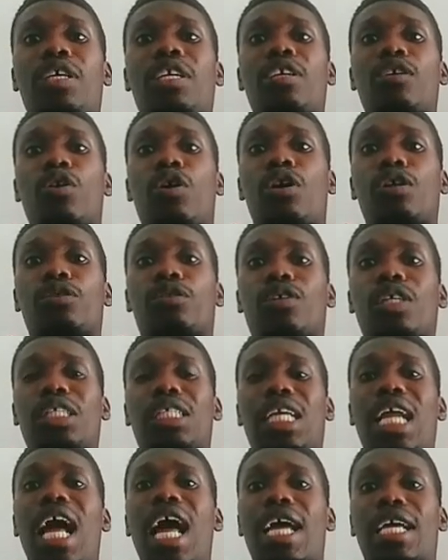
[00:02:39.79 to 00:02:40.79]
he
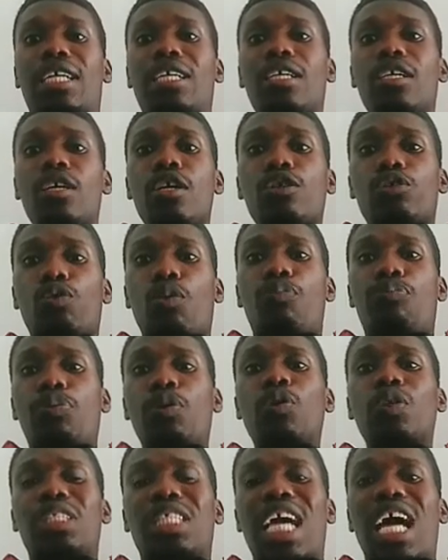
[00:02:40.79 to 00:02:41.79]
also tried to
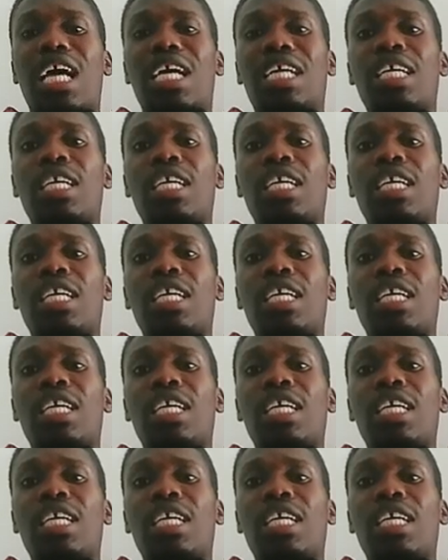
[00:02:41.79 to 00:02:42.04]
put